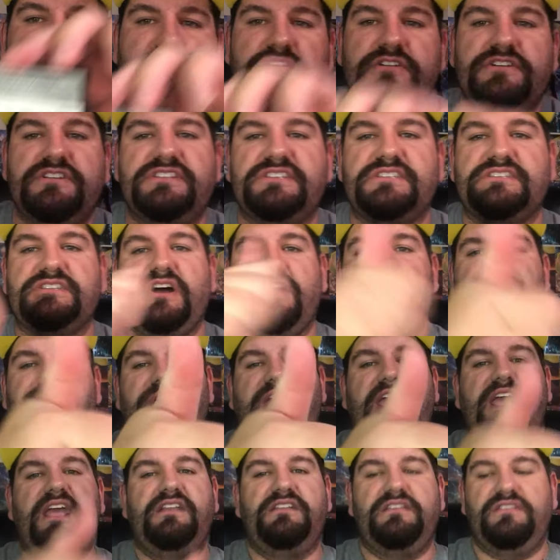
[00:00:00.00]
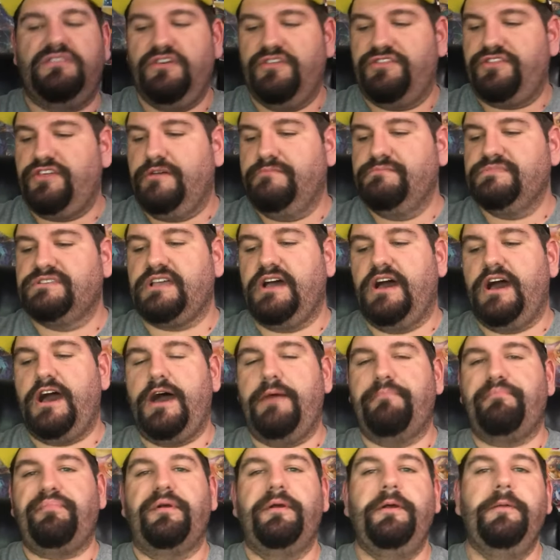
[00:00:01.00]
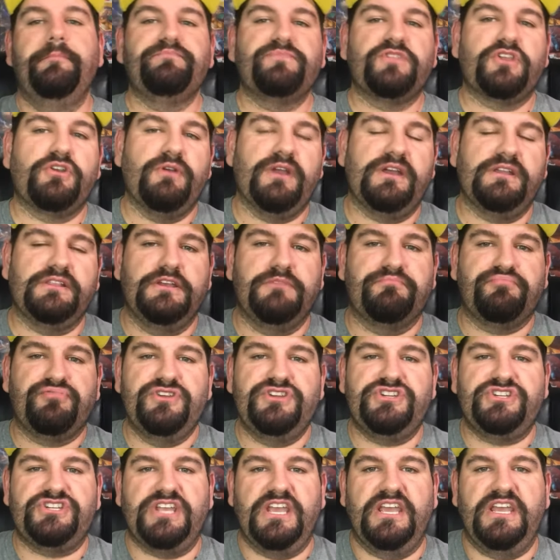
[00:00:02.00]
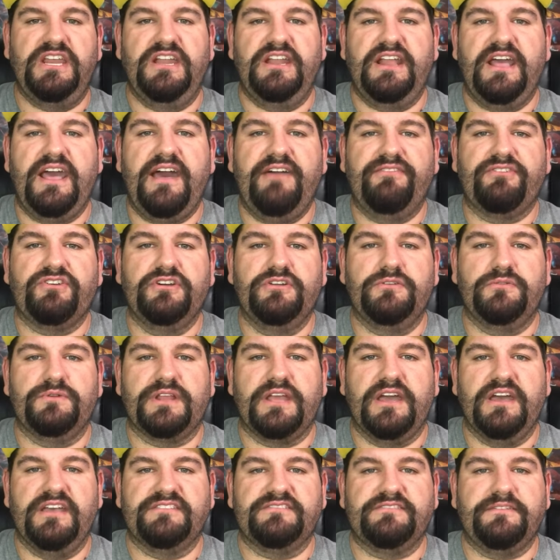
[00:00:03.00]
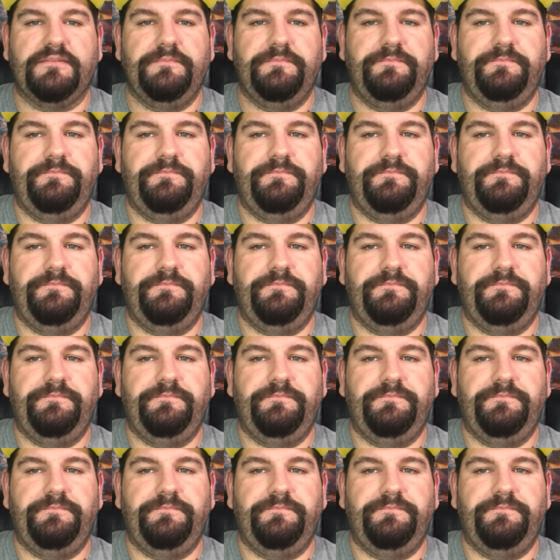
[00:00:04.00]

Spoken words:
the good stuff and the thumbs up. Greatly appreciate it. Have a good one, guys.